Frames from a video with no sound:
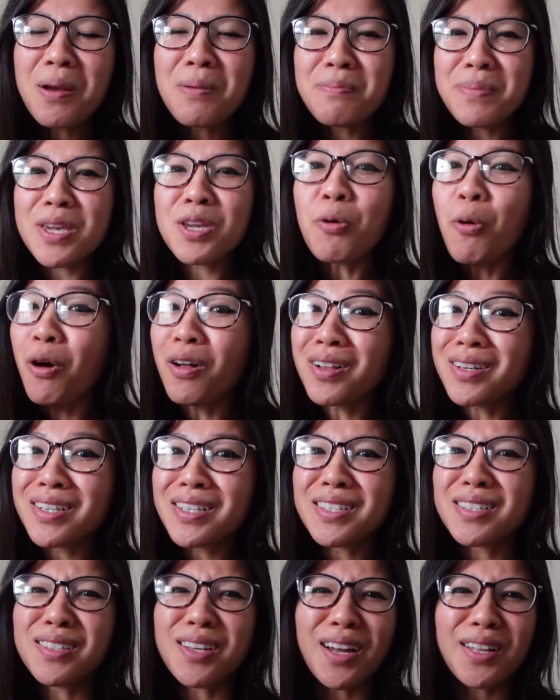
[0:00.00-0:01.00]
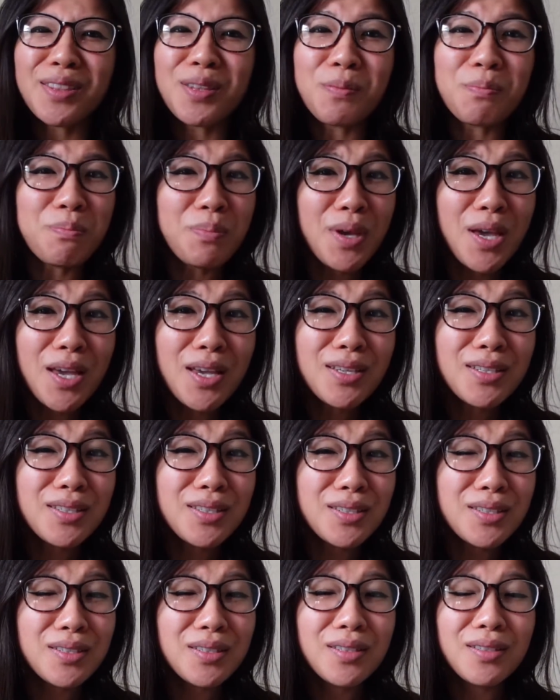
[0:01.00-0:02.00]
meat quality is not the
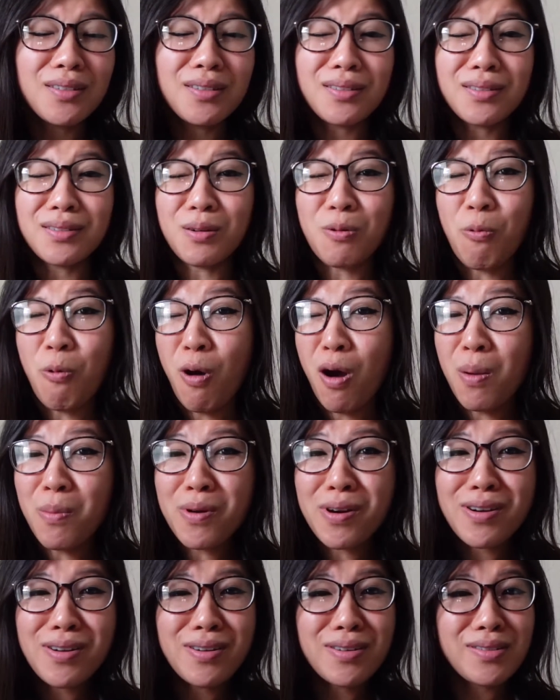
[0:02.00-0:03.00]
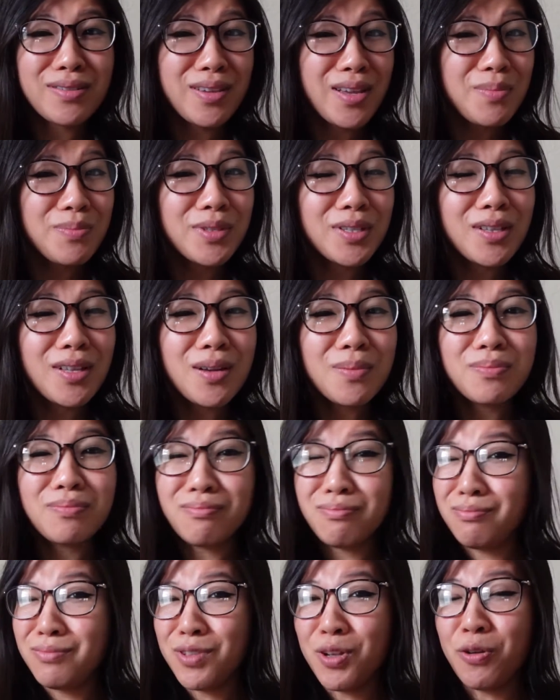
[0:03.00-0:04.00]
best, Walmart, Sam's Club,
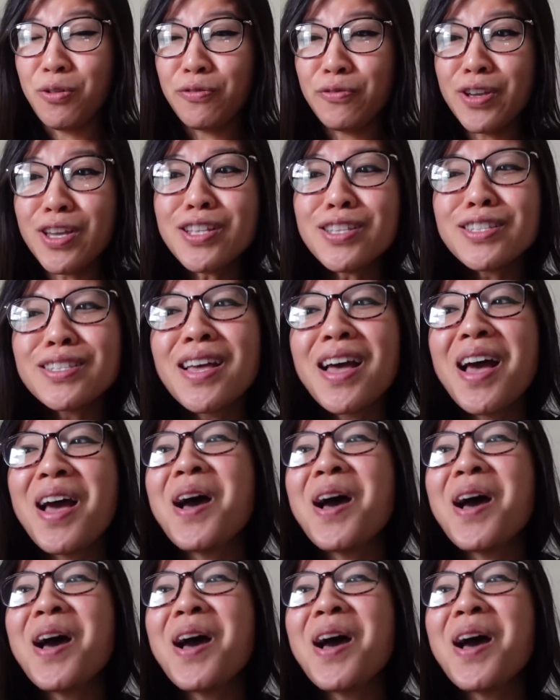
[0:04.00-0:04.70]
no offense.